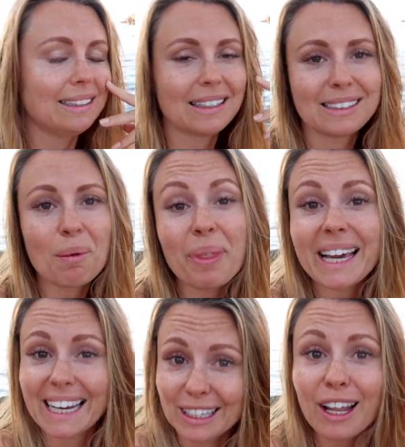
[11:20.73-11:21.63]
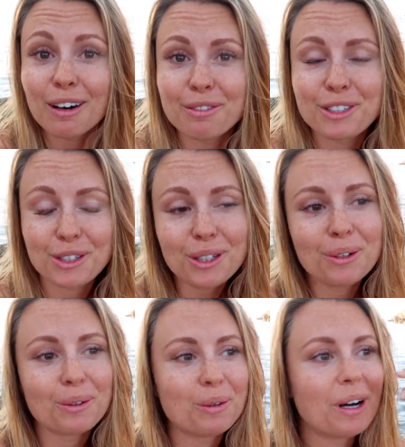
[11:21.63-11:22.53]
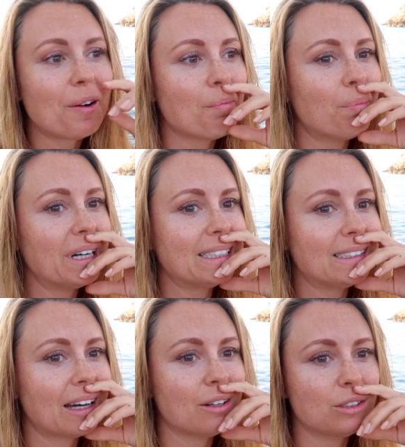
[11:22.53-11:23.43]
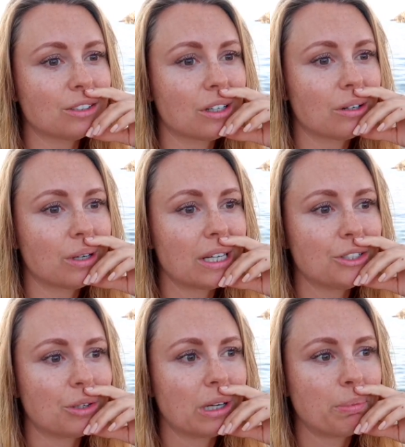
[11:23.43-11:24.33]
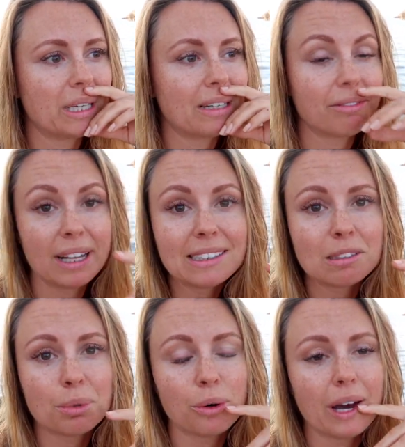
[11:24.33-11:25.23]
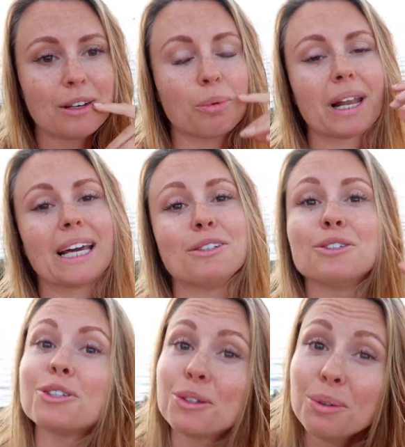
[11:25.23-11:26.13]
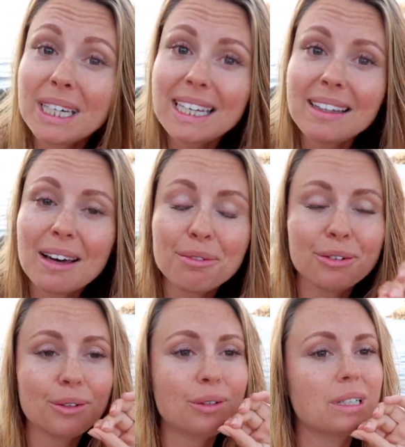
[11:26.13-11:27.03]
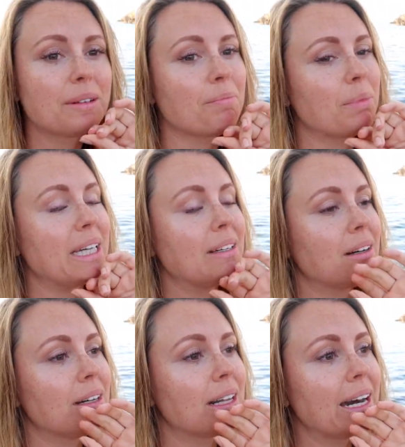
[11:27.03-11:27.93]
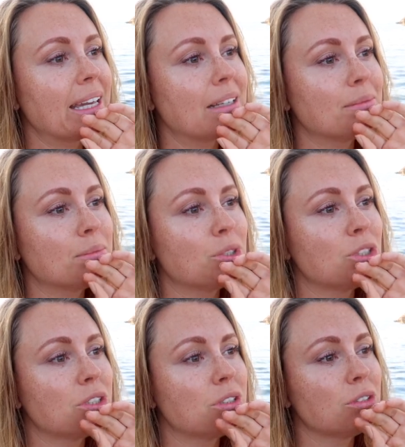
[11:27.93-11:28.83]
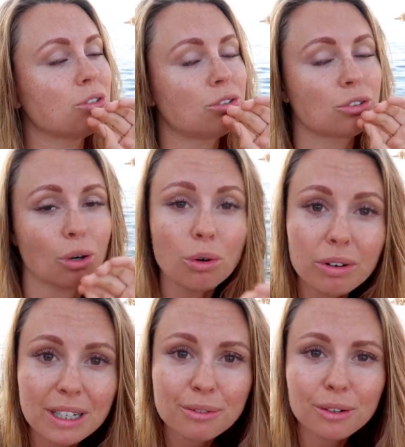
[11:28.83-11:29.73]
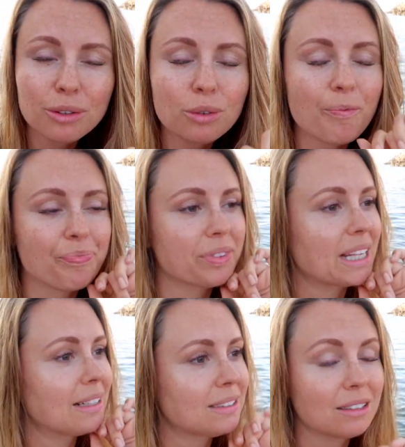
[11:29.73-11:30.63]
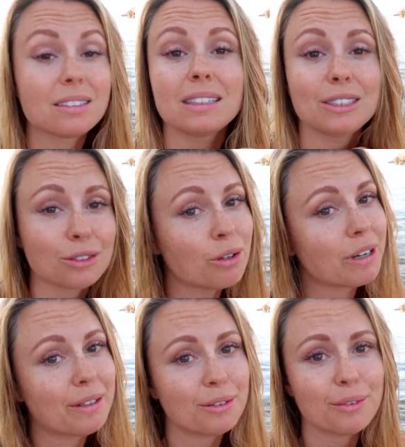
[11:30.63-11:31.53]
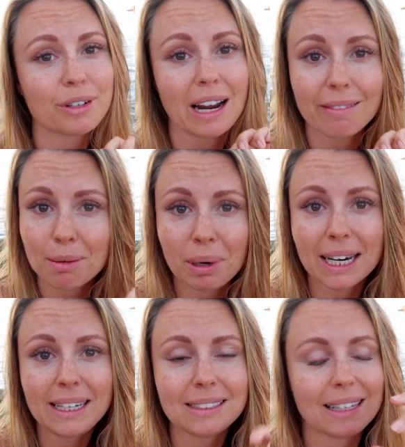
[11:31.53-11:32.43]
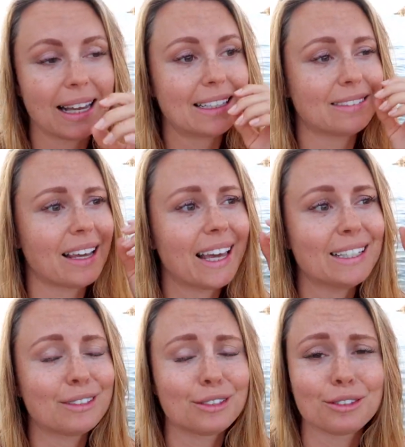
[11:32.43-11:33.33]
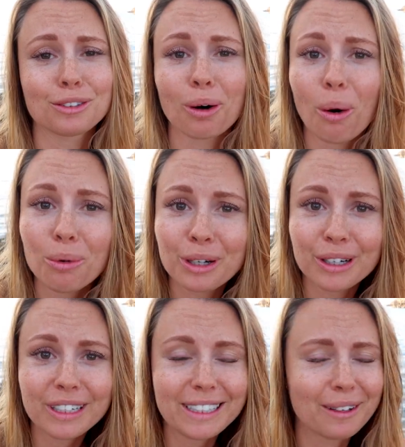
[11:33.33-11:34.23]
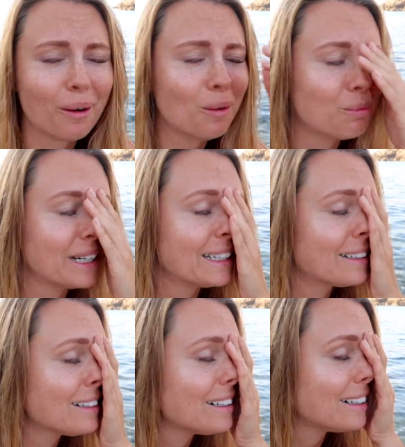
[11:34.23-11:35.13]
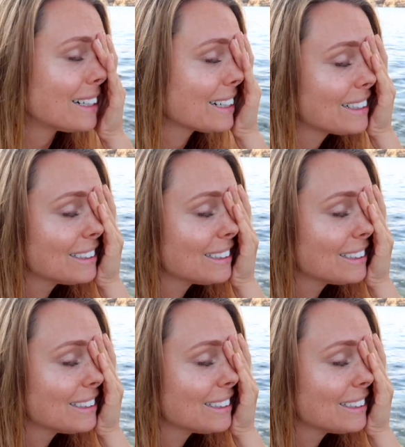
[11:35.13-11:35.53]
that's something I love to do, but I also enjoy being flexible. And when I do eat that food, my God, I am so grateful. Seriously, so grateful for every bite. And it tastes so good. Oh my God.